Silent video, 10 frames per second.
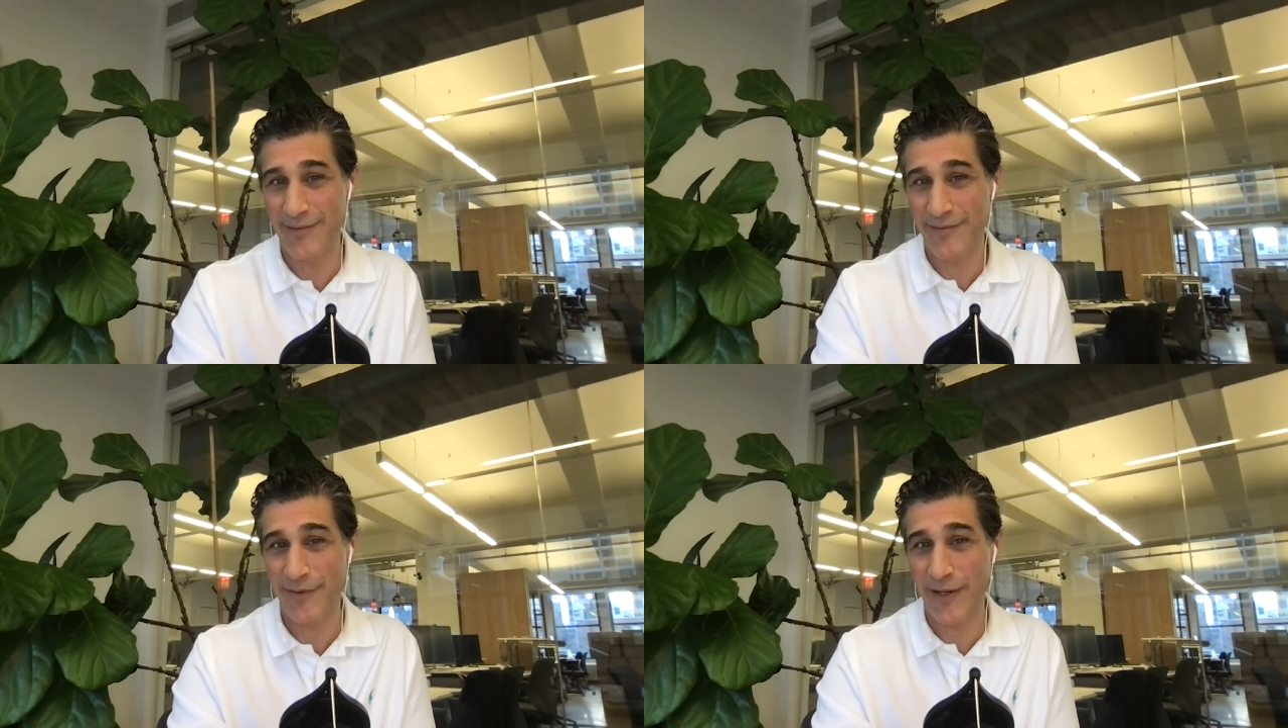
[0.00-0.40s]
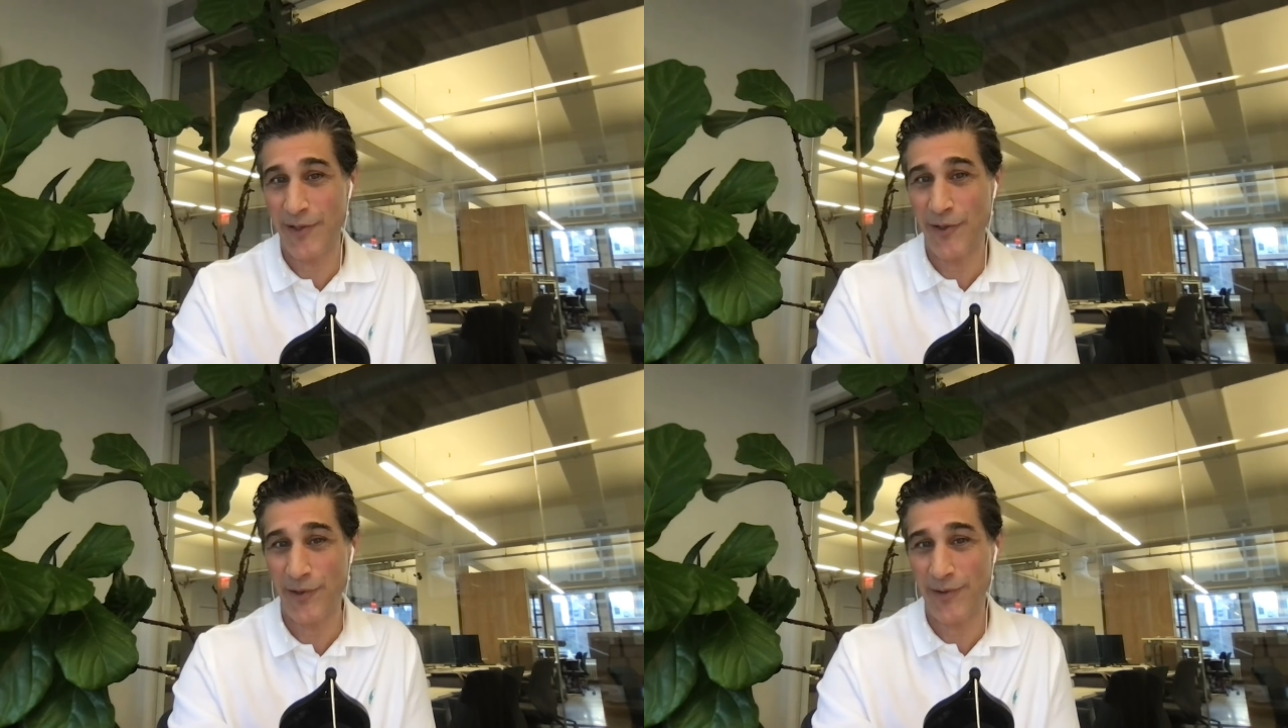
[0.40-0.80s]

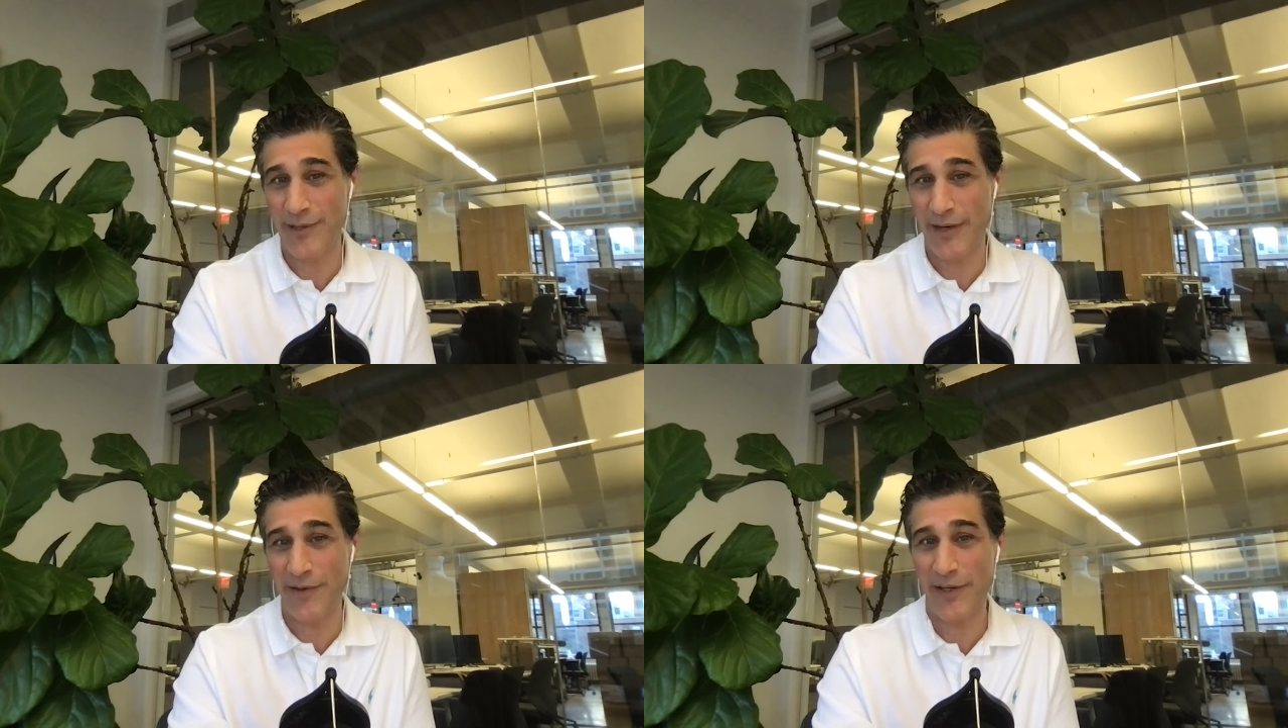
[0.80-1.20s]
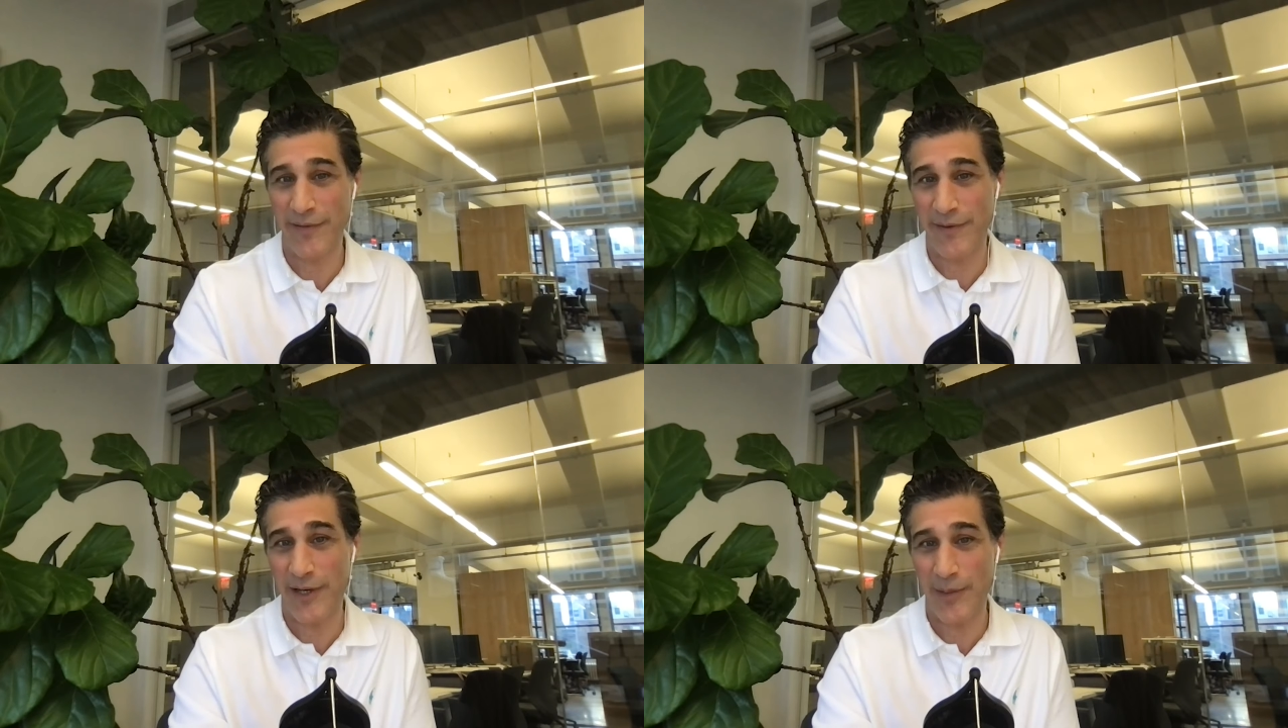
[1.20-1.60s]
Failure, never
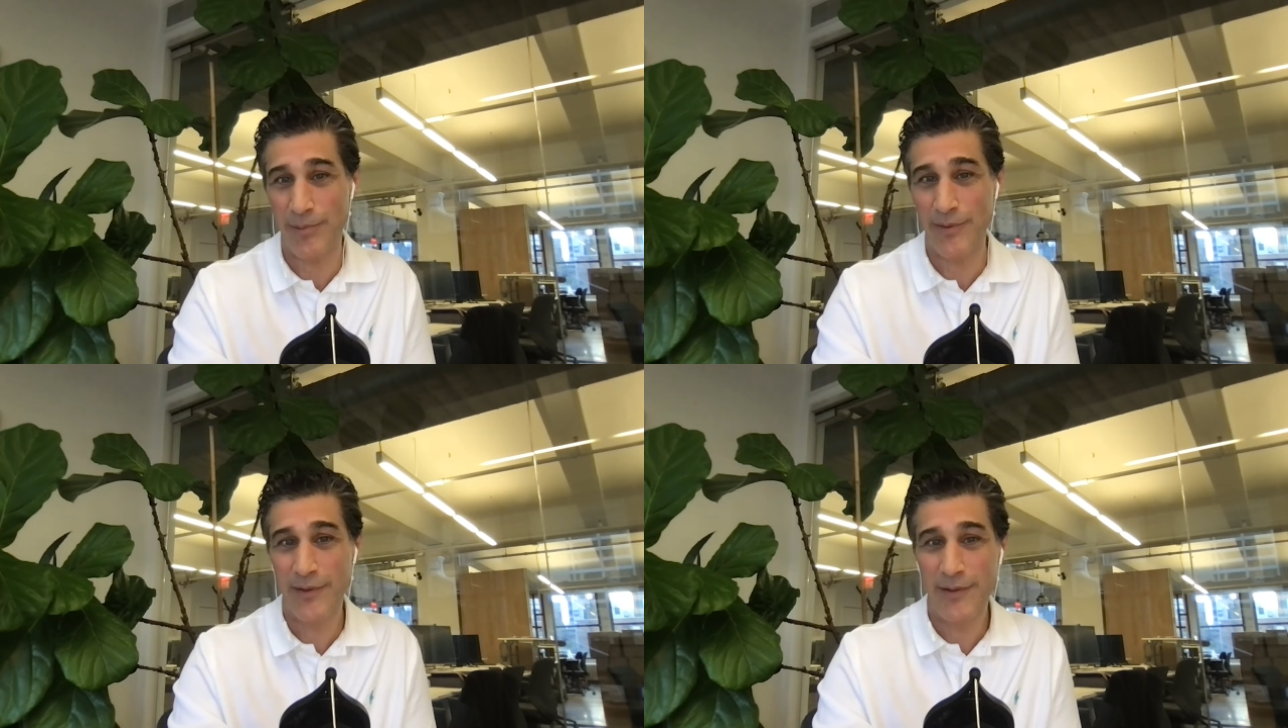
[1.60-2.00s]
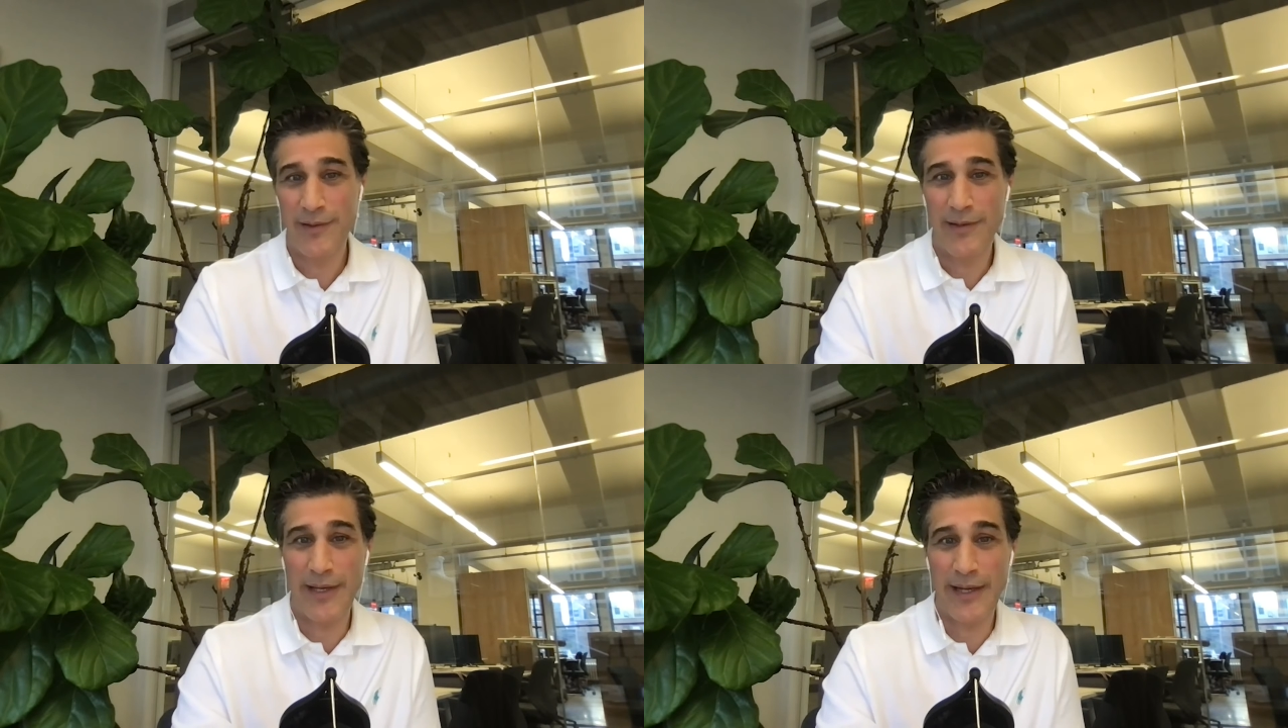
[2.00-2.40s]
give up,
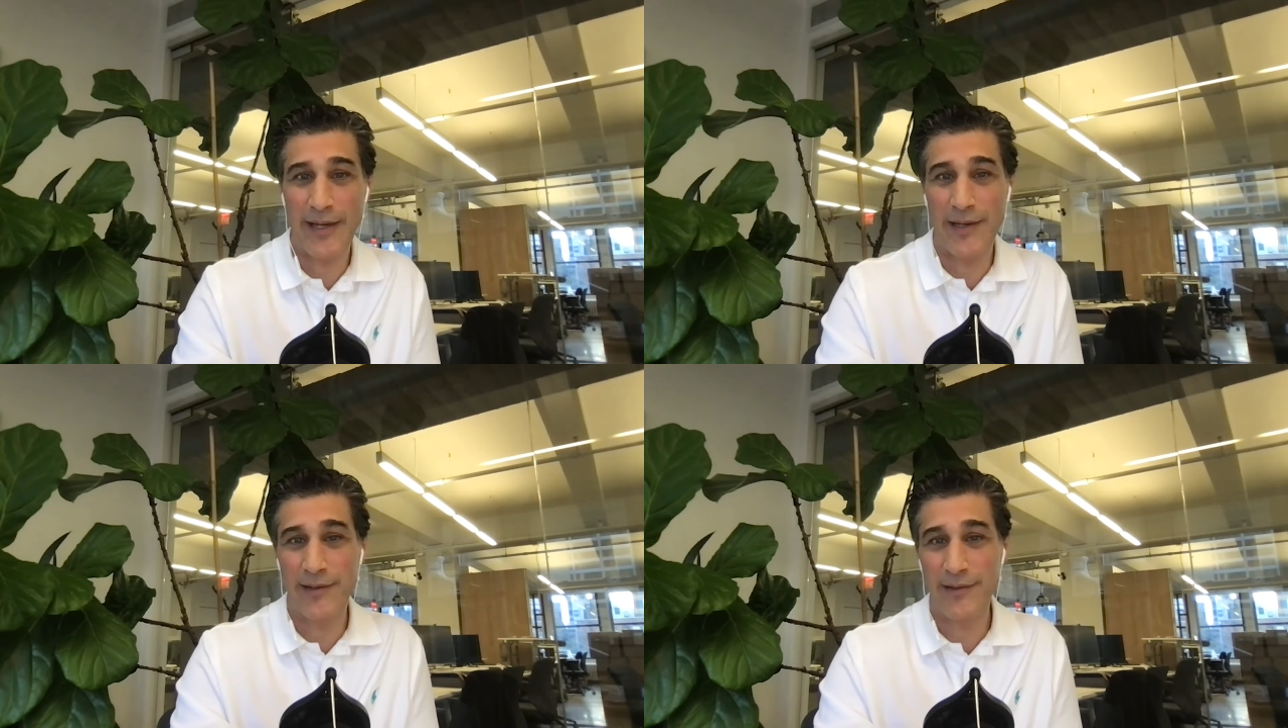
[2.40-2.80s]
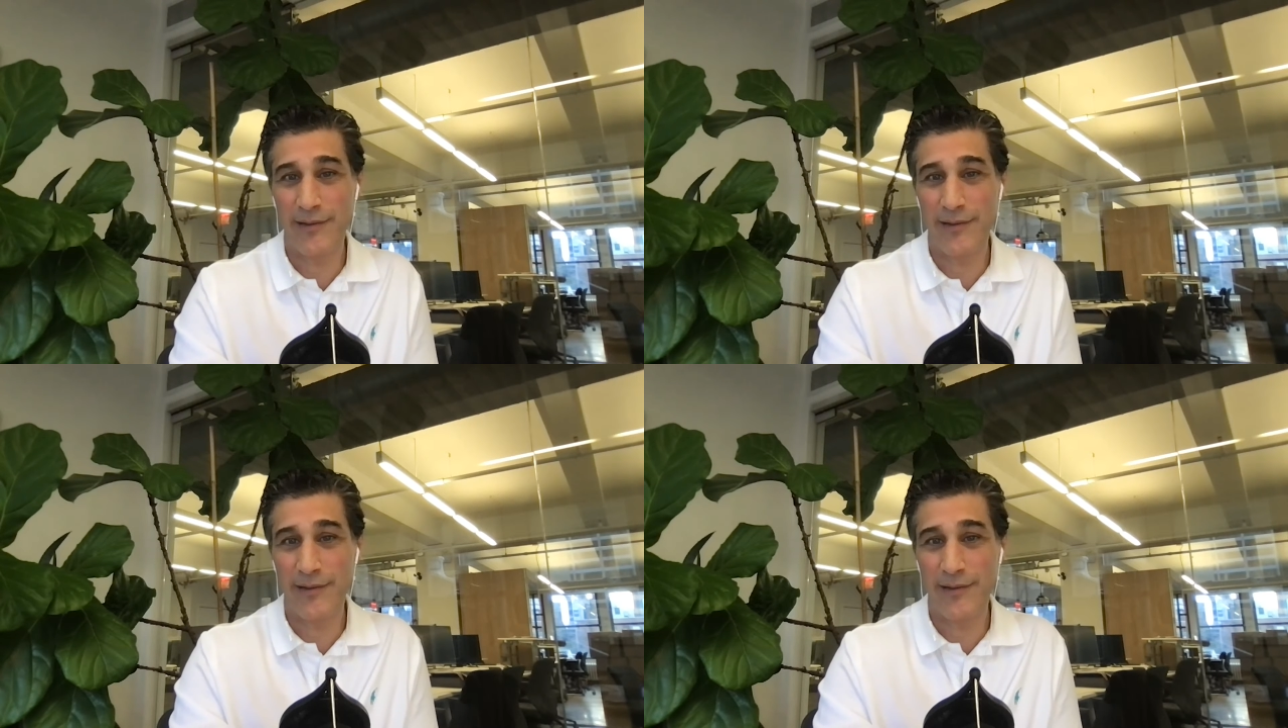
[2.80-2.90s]
and